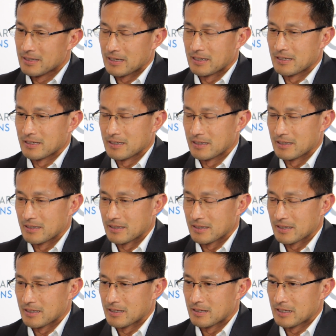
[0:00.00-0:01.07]
and
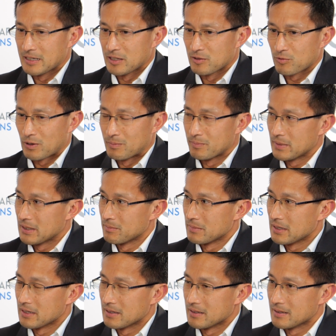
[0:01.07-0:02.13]
and uh, and from
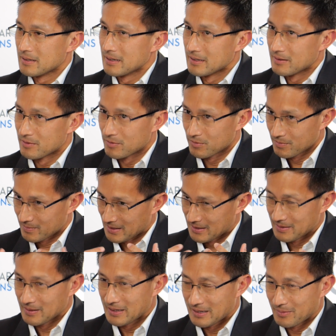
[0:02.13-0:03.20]
and and and
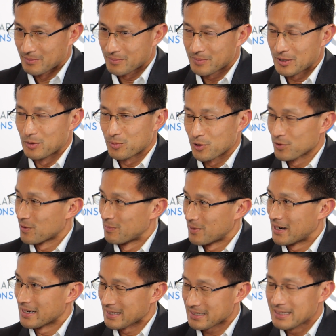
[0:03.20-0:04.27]
and, and you know,
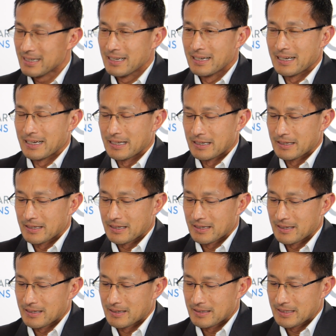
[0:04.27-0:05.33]
prothrombotic, and
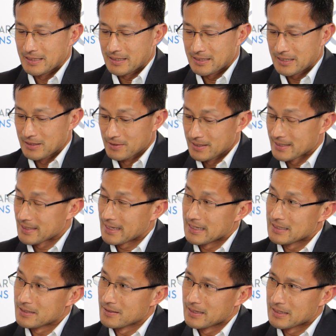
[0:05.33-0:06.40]
uh, it seals the
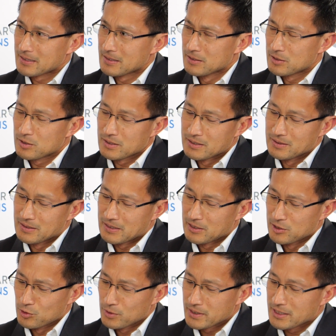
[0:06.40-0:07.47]
site so that the, the, the
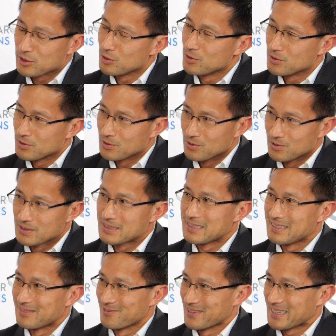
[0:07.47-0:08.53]
annoying ooze,
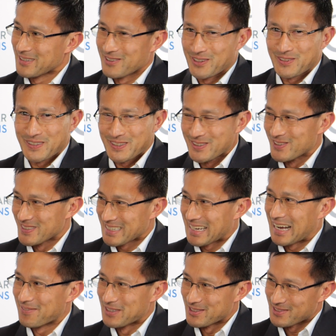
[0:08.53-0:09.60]
the radial artery ooze
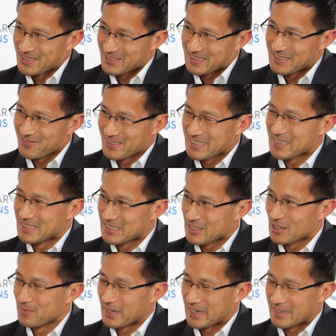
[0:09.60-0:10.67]
that happens when you deflate the
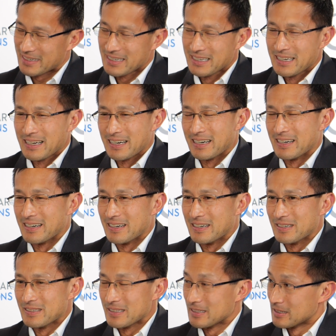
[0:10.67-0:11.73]
T R band
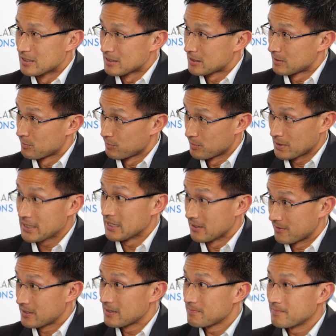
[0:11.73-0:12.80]
uh, is
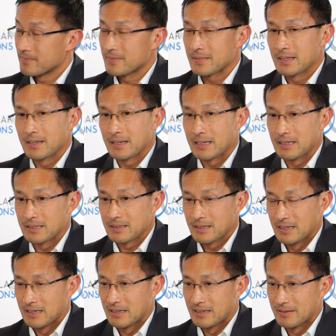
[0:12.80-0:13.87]
relieved. Mm-hmm.
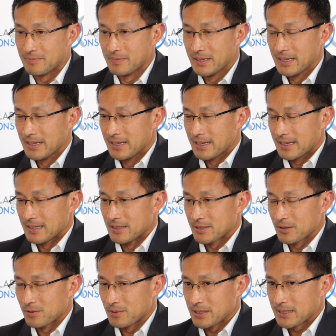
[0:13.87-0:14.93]
It, um,
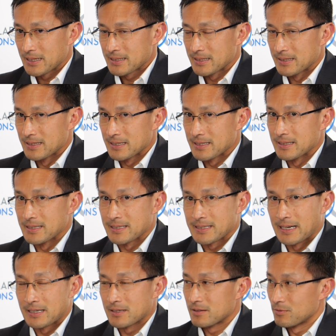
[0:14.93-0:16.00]
and so we tested this in the
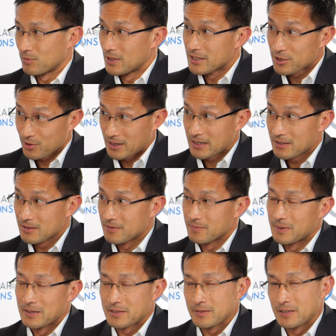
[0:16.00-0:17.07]
STAT one trial
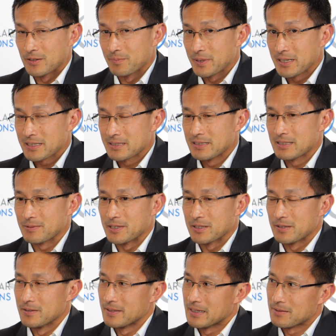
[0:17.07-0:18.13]
of about two hundred patients. We
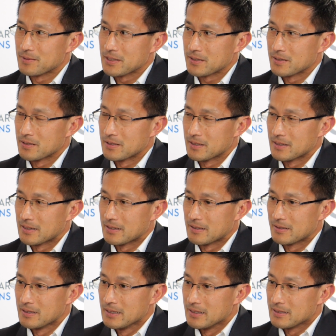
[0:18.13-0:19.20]
showed that we could
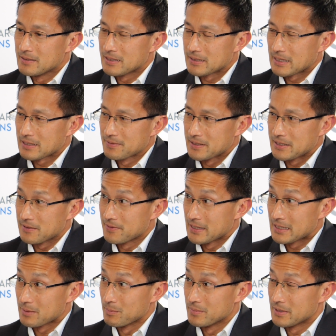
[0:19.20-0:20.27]
uh, successfully
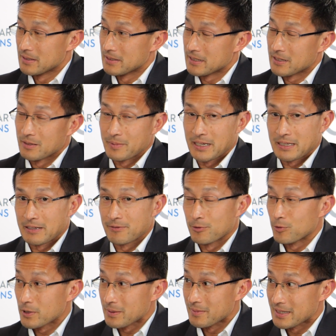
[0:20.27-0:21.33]
deflate the, the T R band at
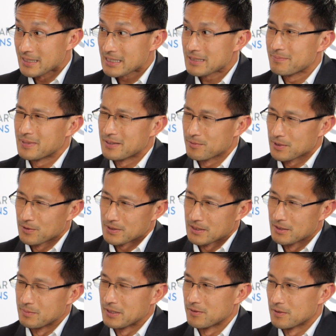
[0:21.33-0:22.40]
forty minutes, but there was a
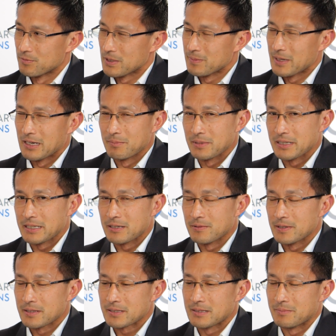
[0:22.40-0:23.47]
little bit of a rebound bleeding
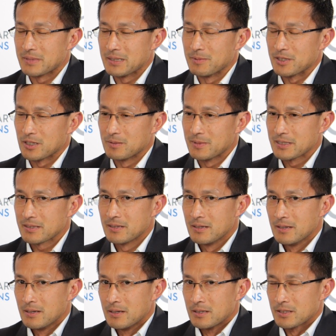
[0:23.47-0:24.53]
with some hematomas.
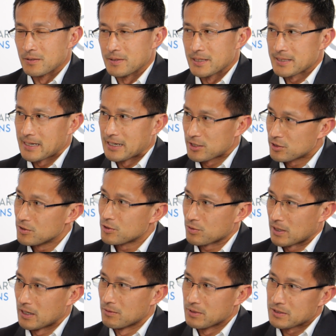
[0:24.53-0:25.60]
So in the STAT two
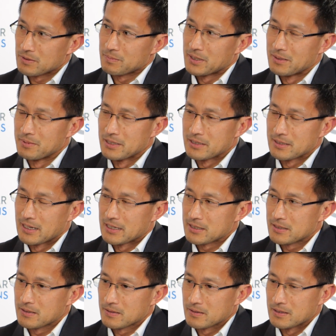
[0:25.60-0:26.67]
trial, which we published
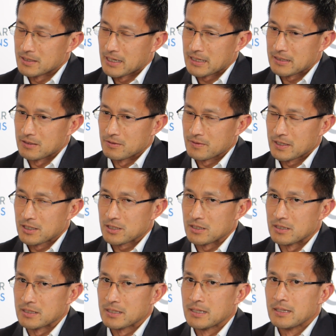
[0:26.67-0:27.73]
last year in JACC
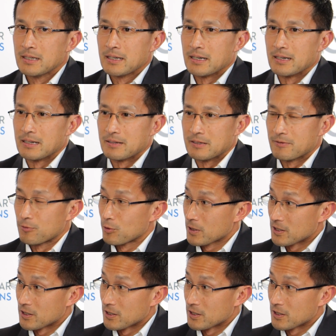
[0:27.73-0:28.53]
Interventions, uh, in four